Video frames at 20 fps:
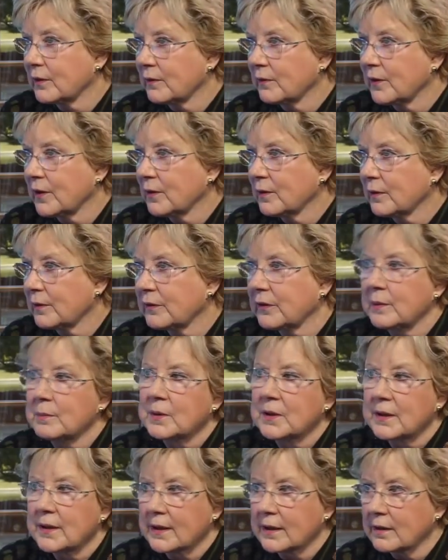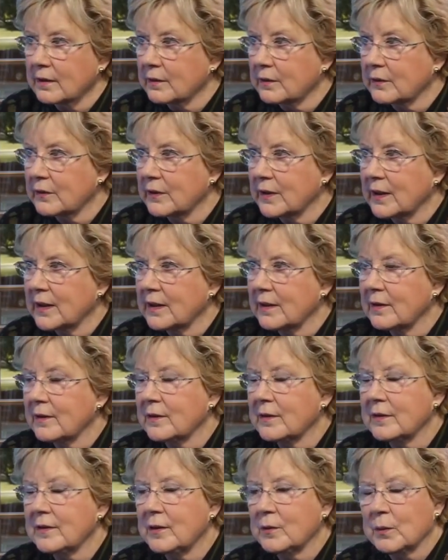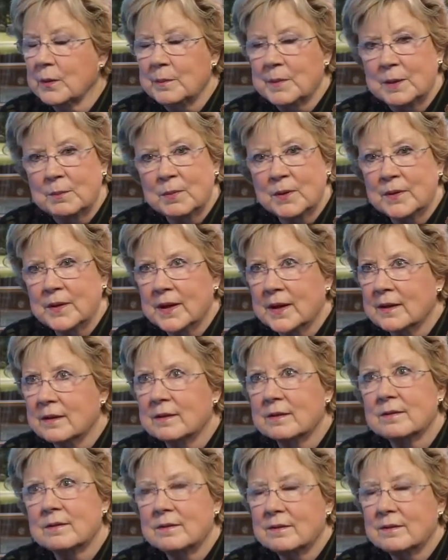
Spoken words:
of your siblings? And you remember that